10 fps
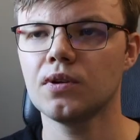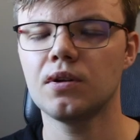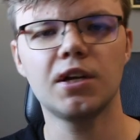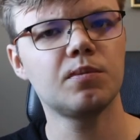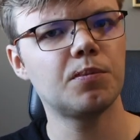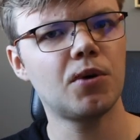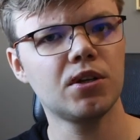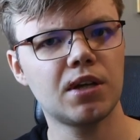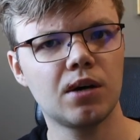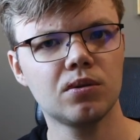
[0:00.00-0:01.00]
let me
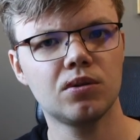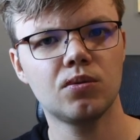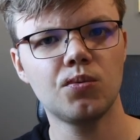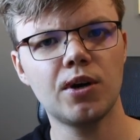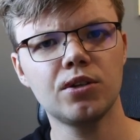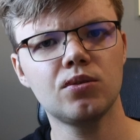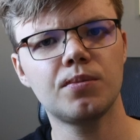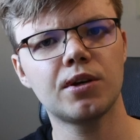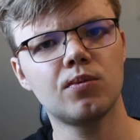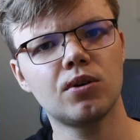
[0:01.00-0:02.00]
point out why do
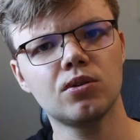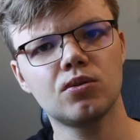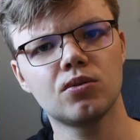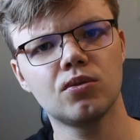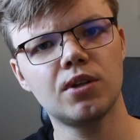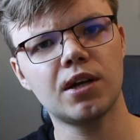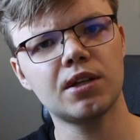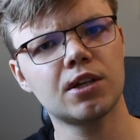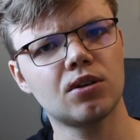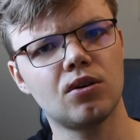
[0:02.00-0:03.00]
I want to do that
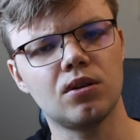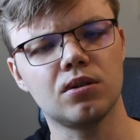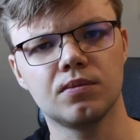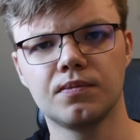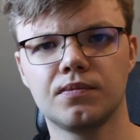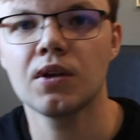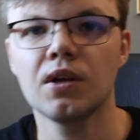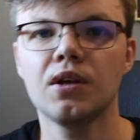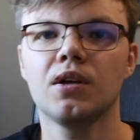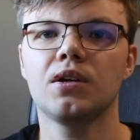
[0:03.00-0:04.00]
at all.
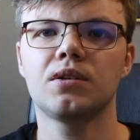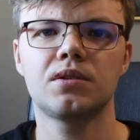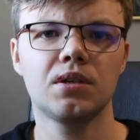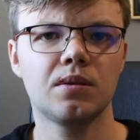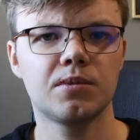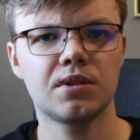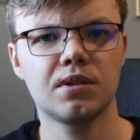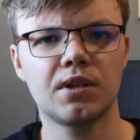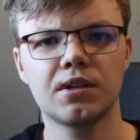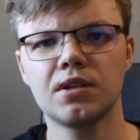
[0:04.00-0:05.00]
It seems
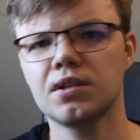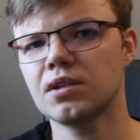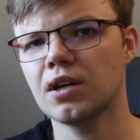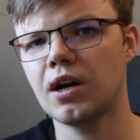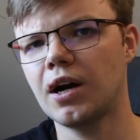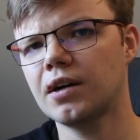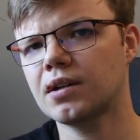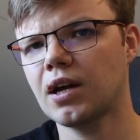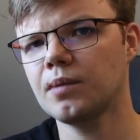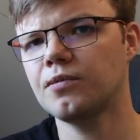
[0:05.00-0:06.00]
that this is a hard
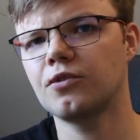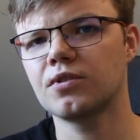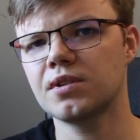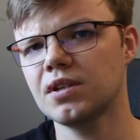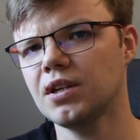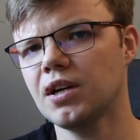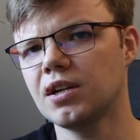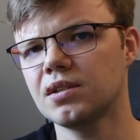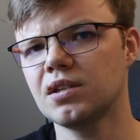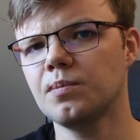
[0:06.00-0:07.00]
time for C
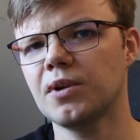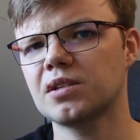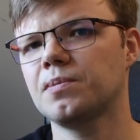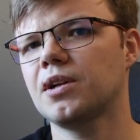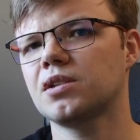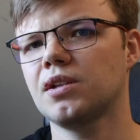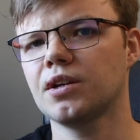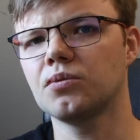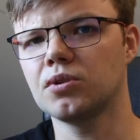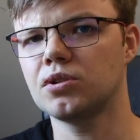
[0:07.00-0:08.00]
and C++
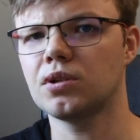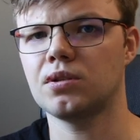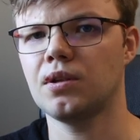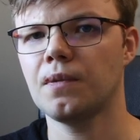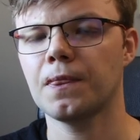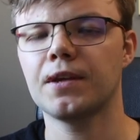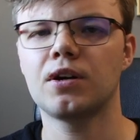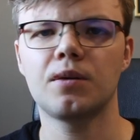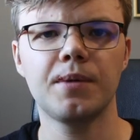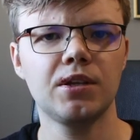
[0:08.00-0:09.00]
languages. There
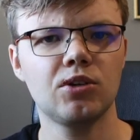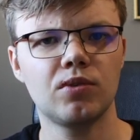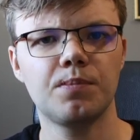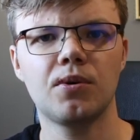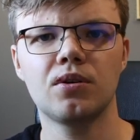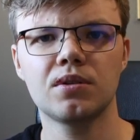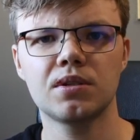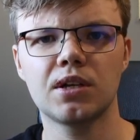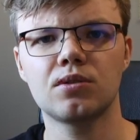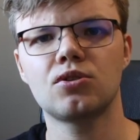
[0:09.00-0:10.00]
are many reports
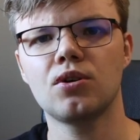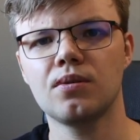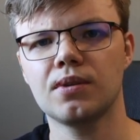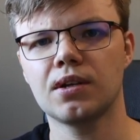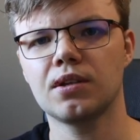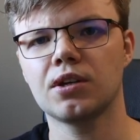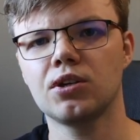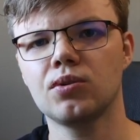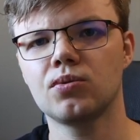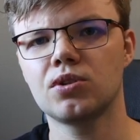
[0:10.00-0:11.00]
that show that a
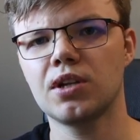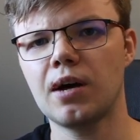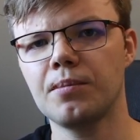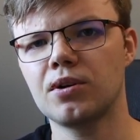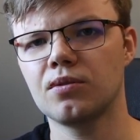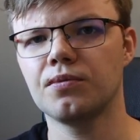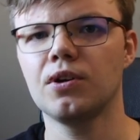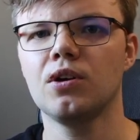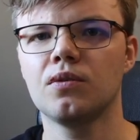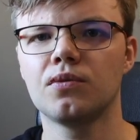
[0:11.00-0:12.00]
huge number of
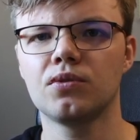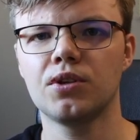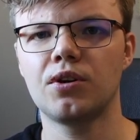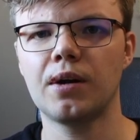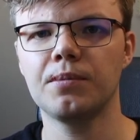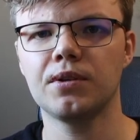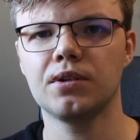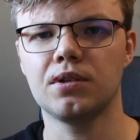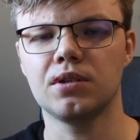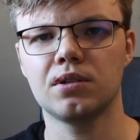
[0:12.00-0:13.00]

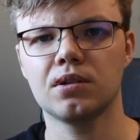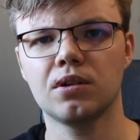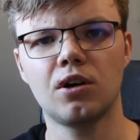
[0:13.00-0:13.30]
vulnerabilities come